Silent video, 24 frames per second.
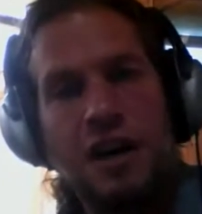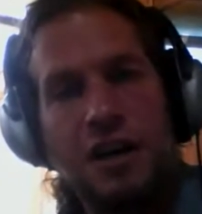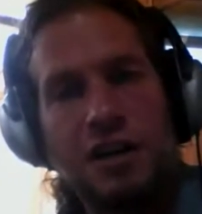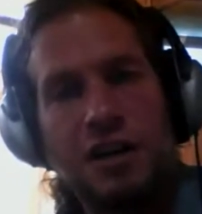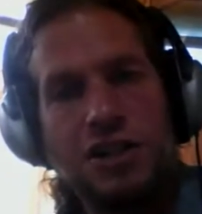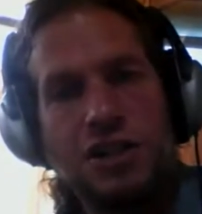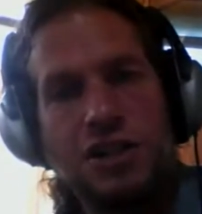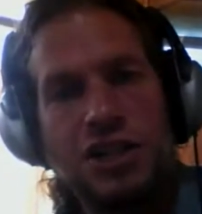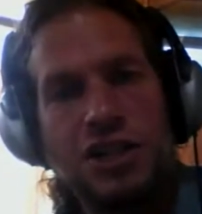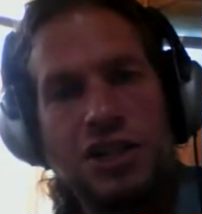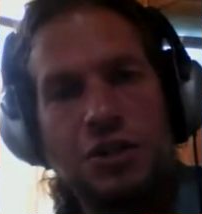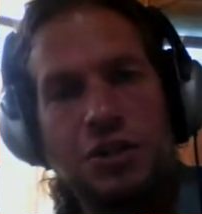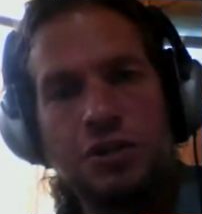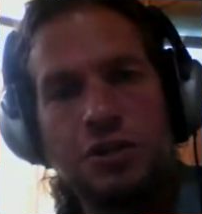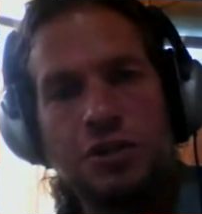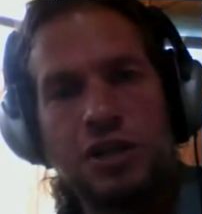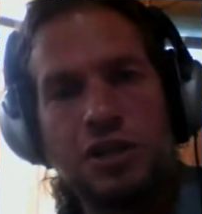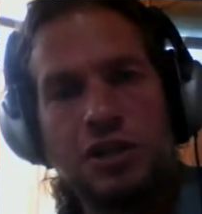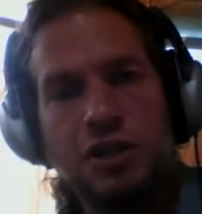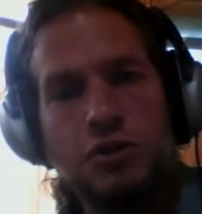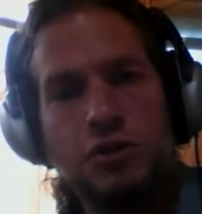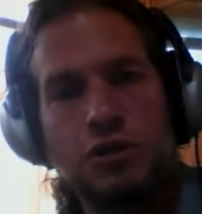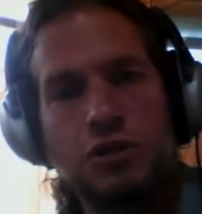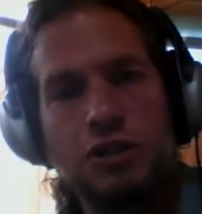She only
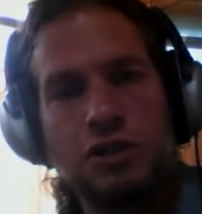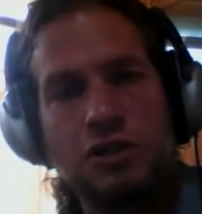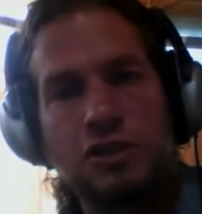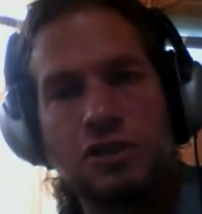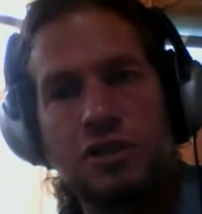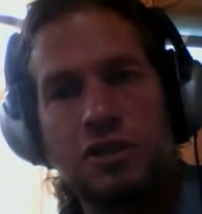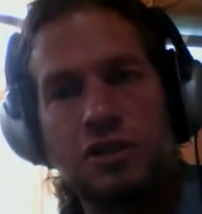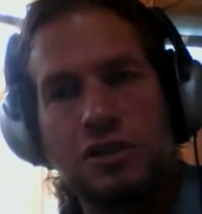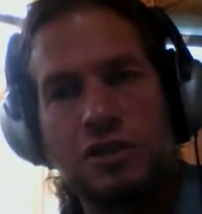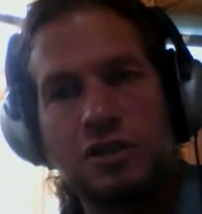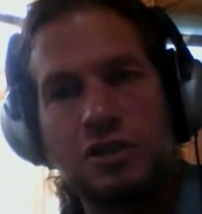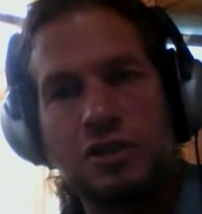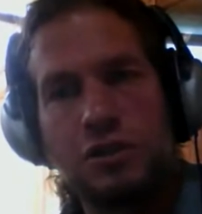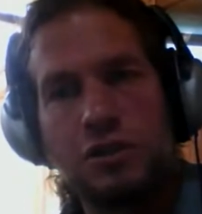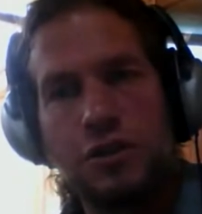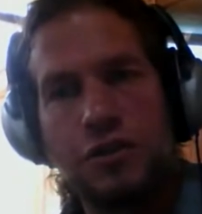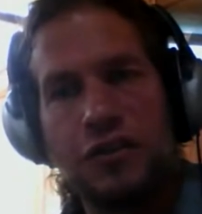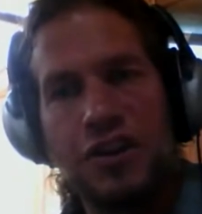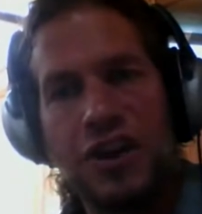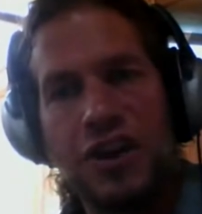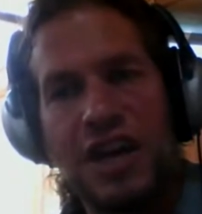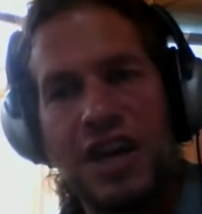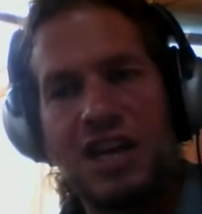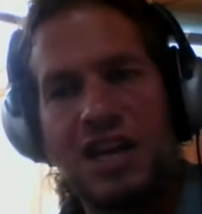uses the
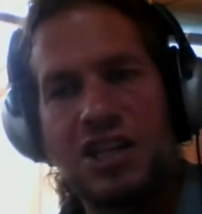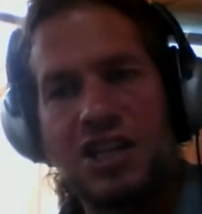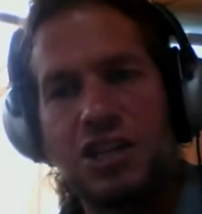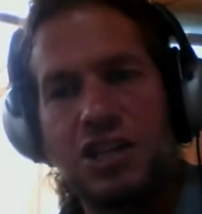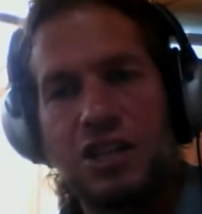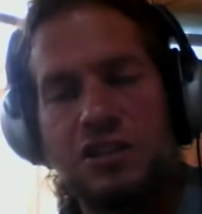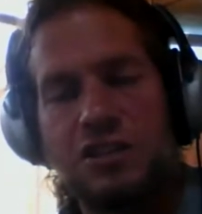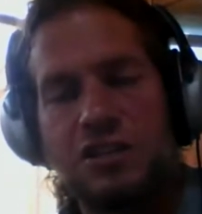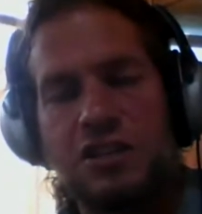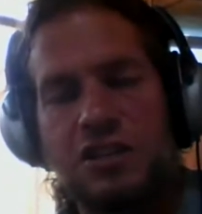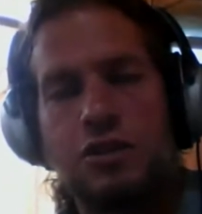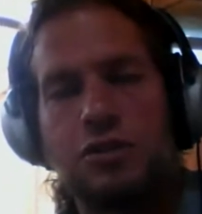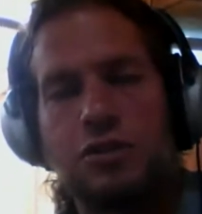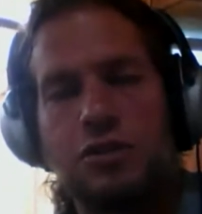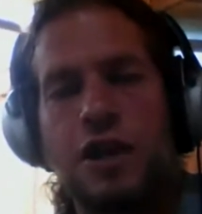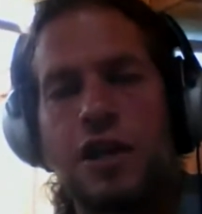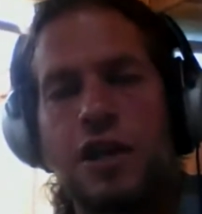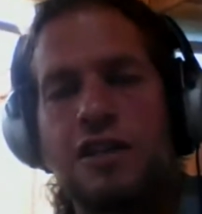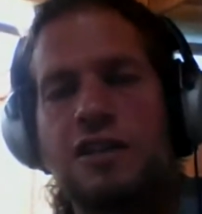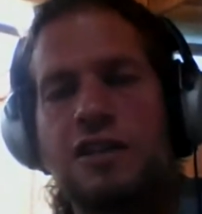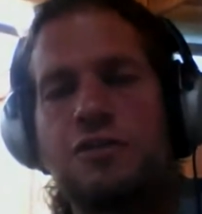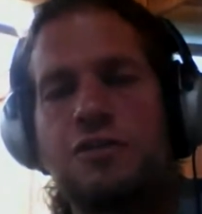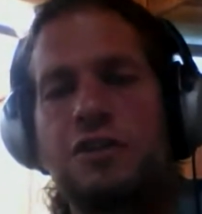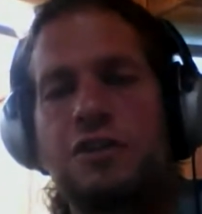certification as the
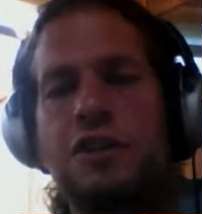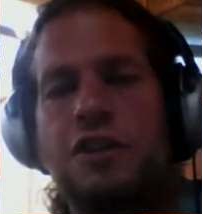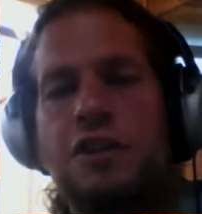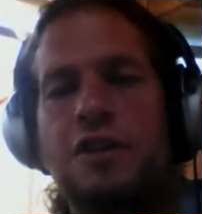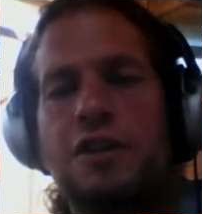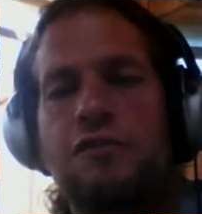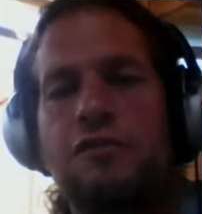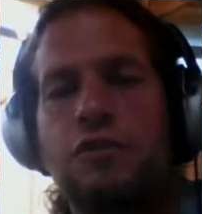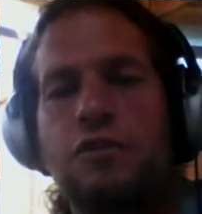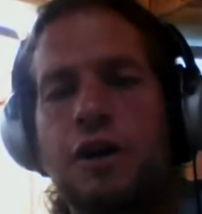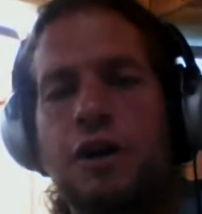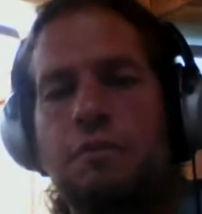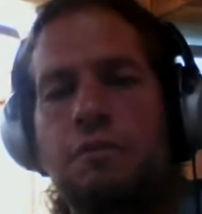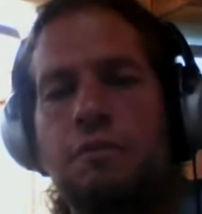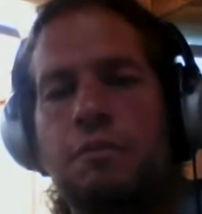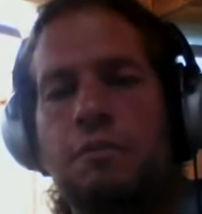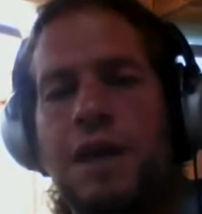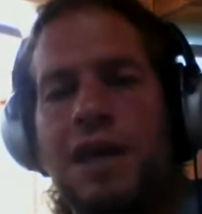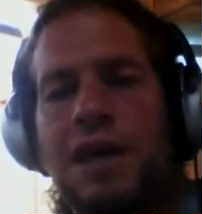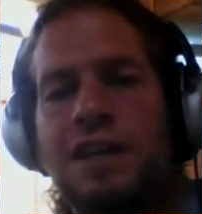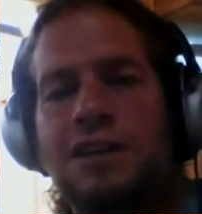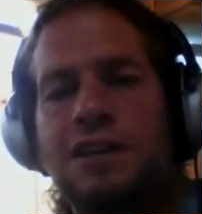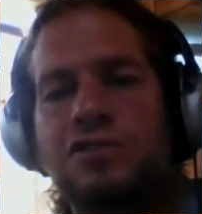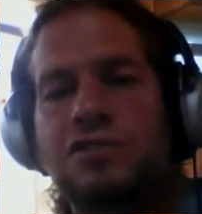criteria of what
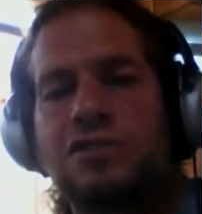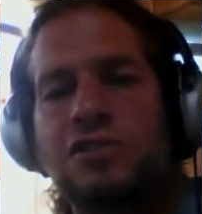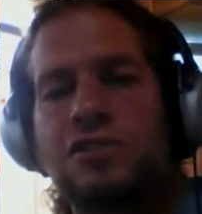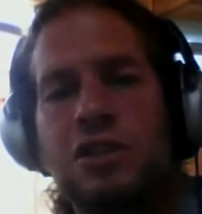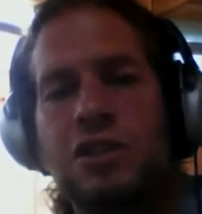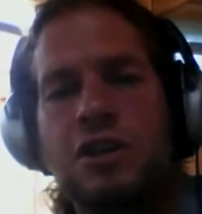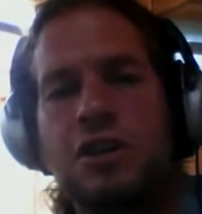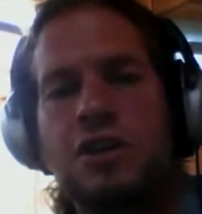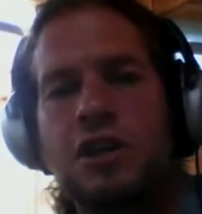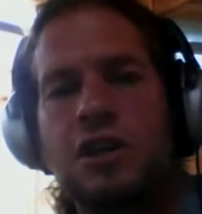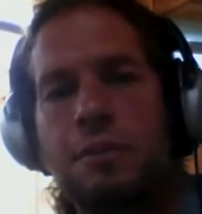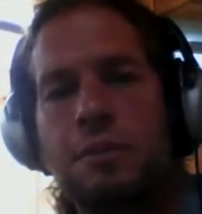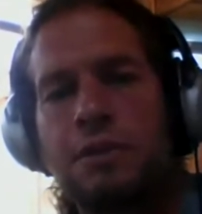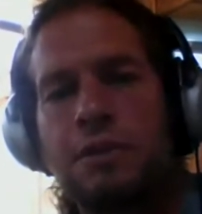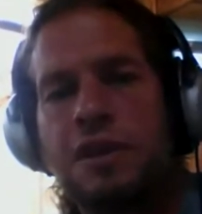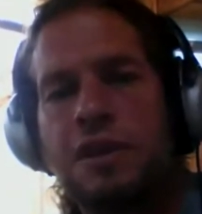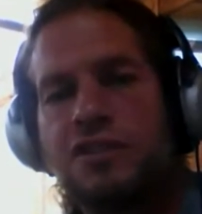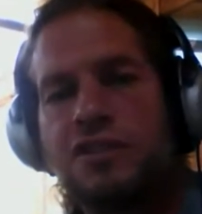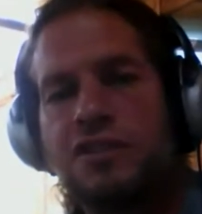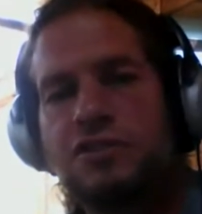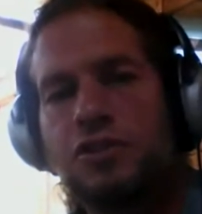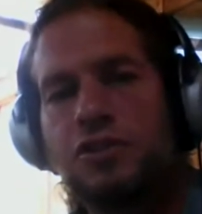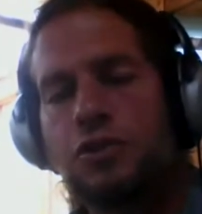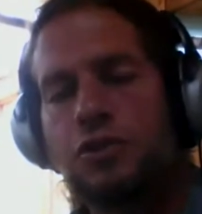makes a
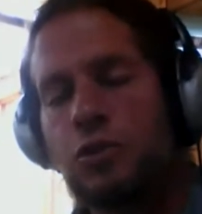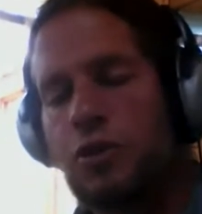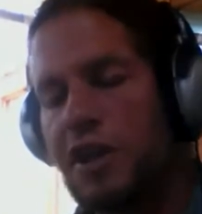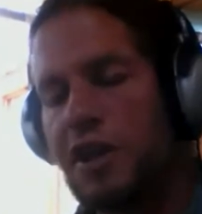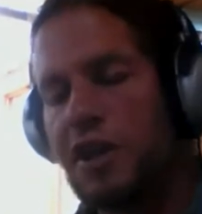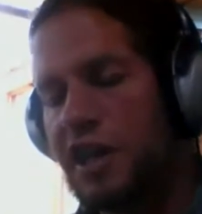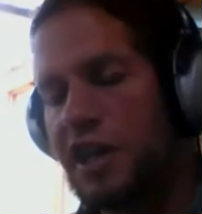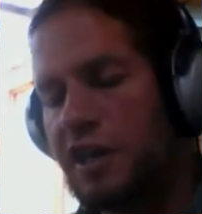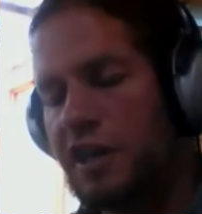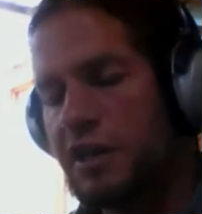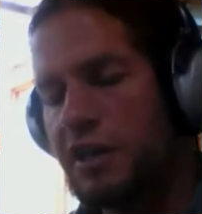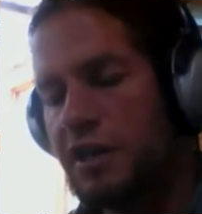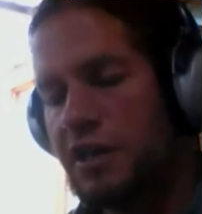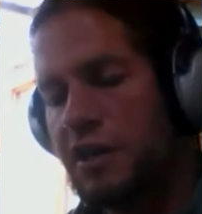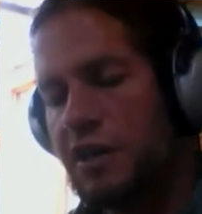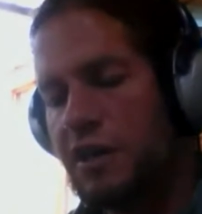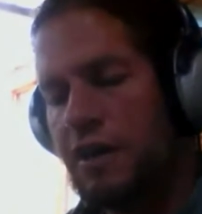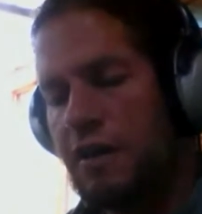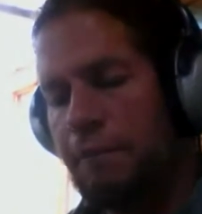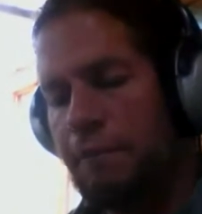place green.